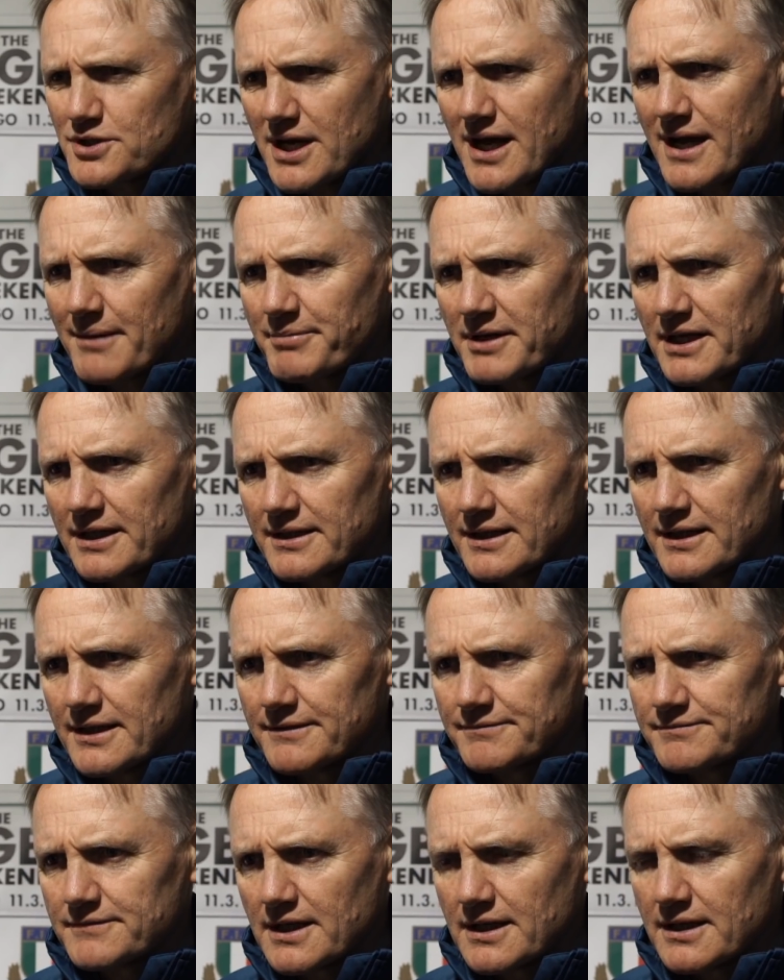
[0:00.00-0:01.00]
sharp out there.
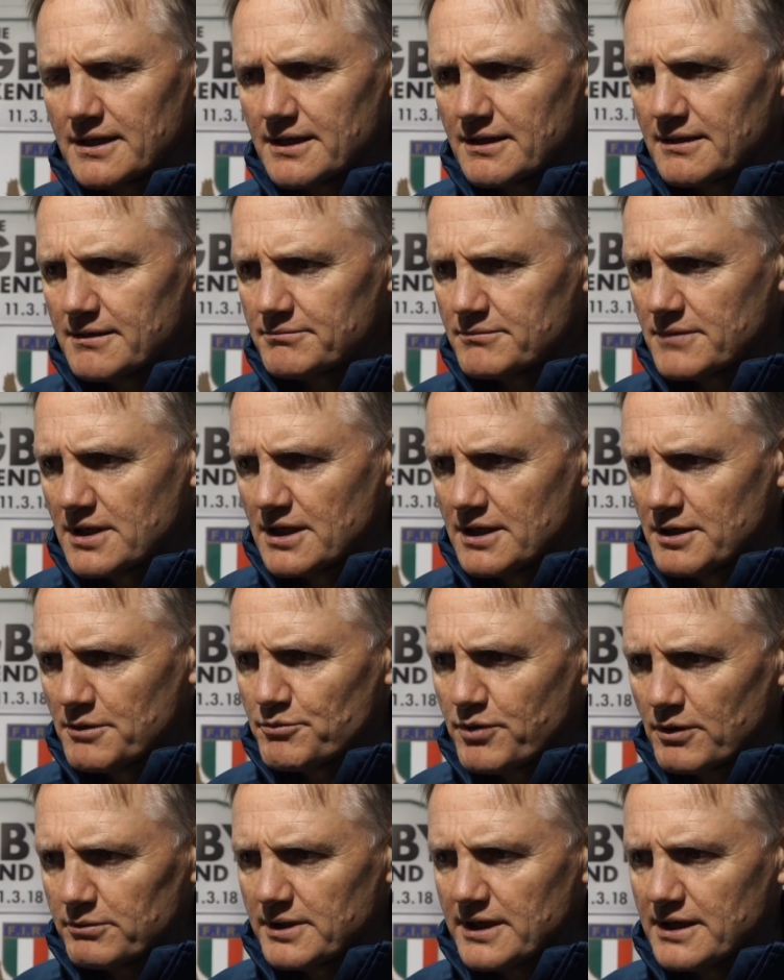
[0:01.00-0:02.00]

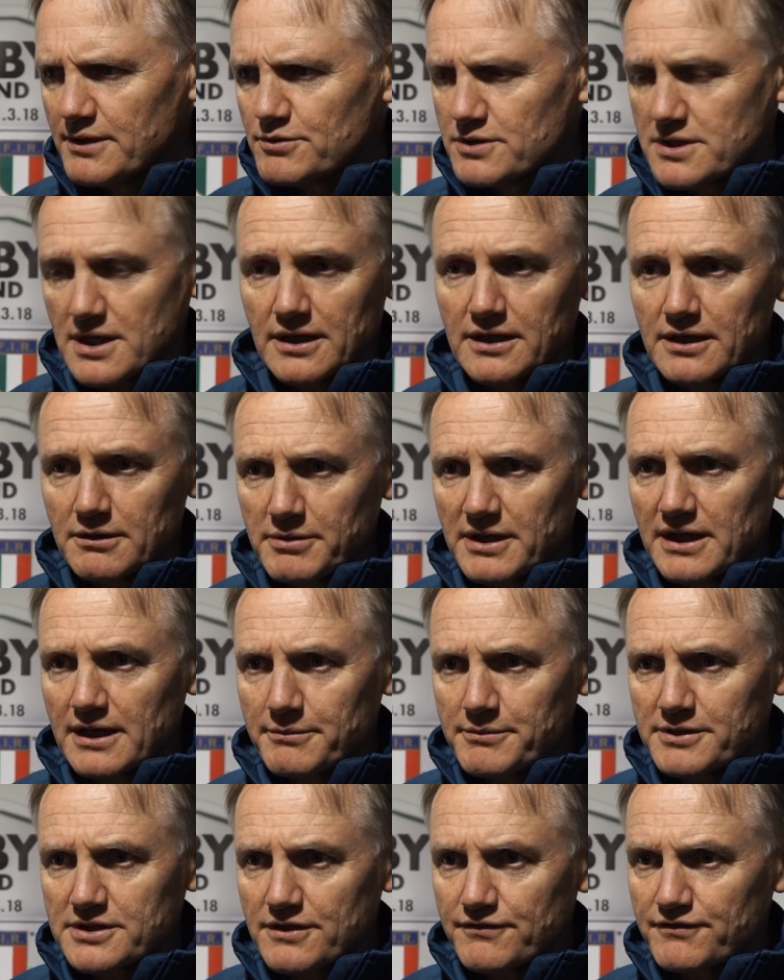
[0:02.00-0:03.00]
Probably he was a little bit
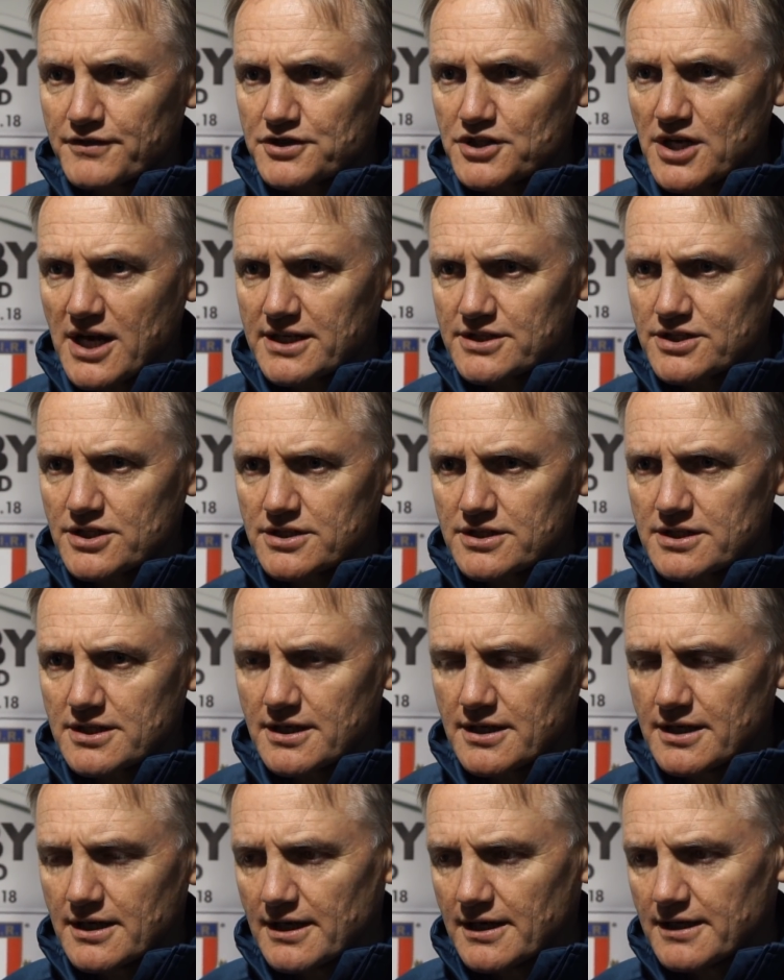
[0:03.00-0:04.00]
limited for chances,
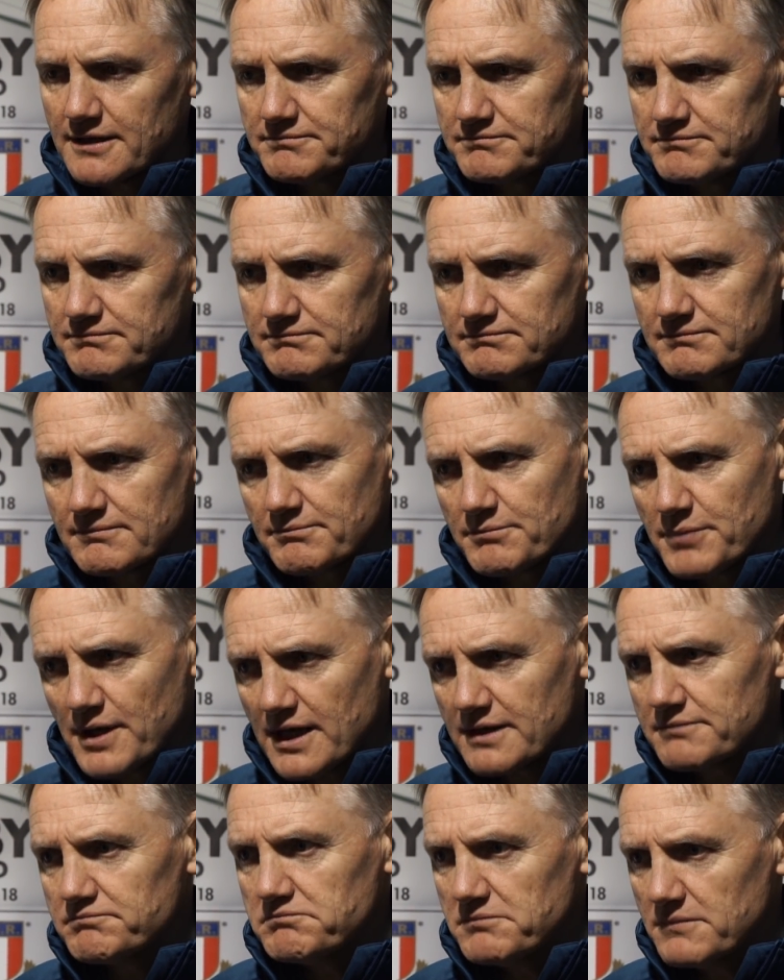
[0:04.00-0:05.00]

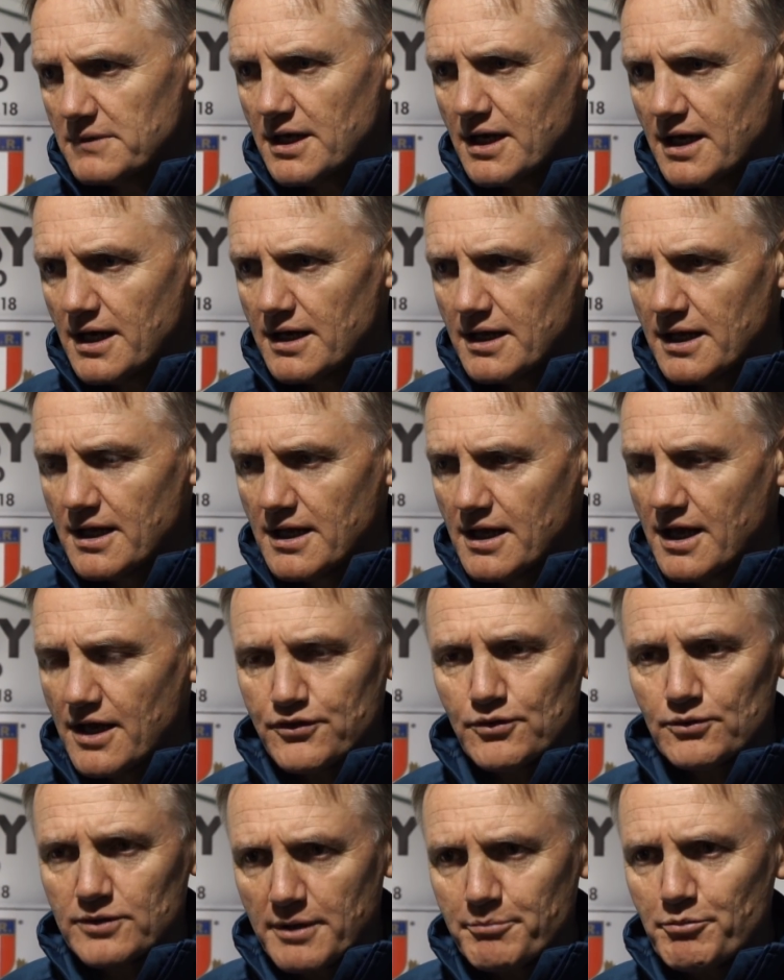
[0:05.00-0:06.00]
but I
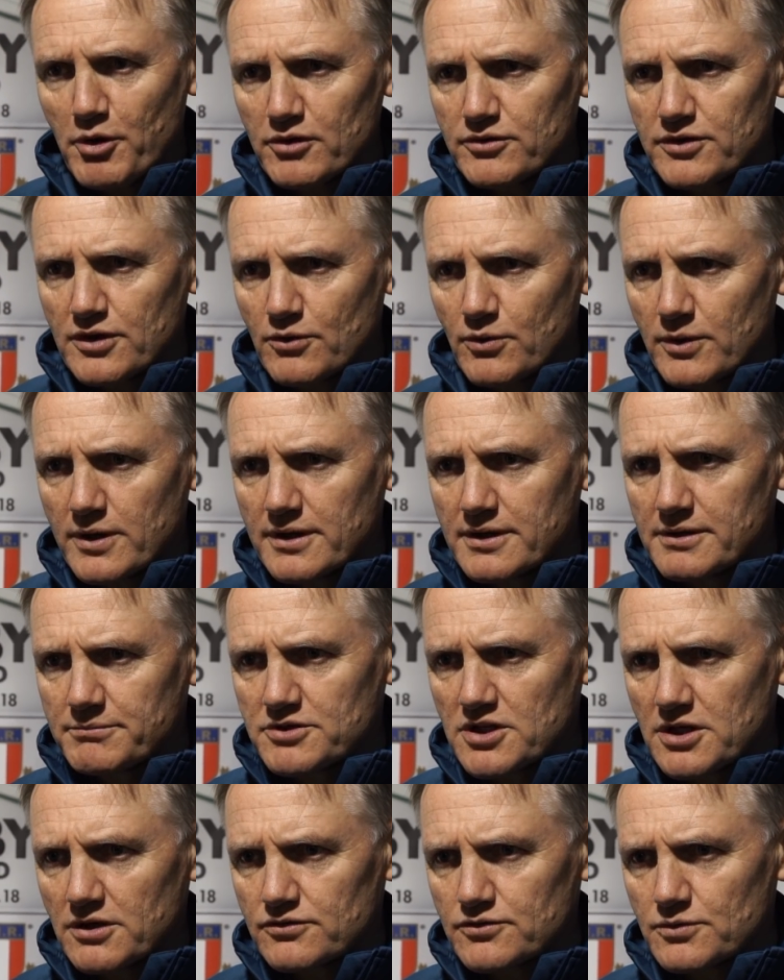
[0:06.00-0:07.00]
thought they both acquitted
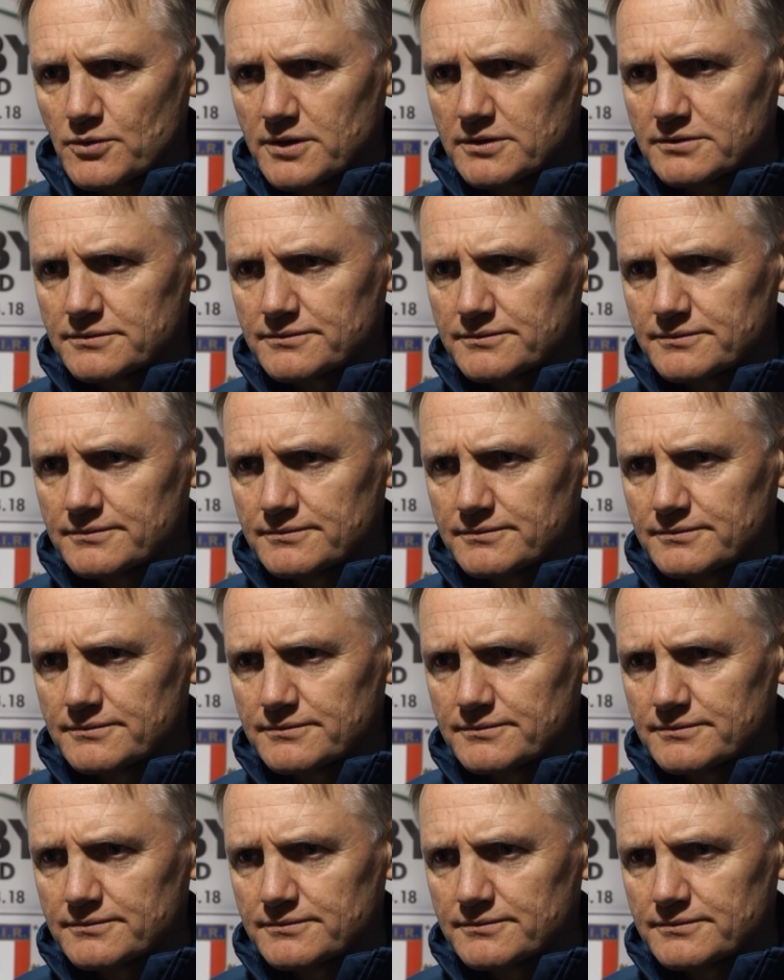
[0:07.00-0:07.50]
themselves well.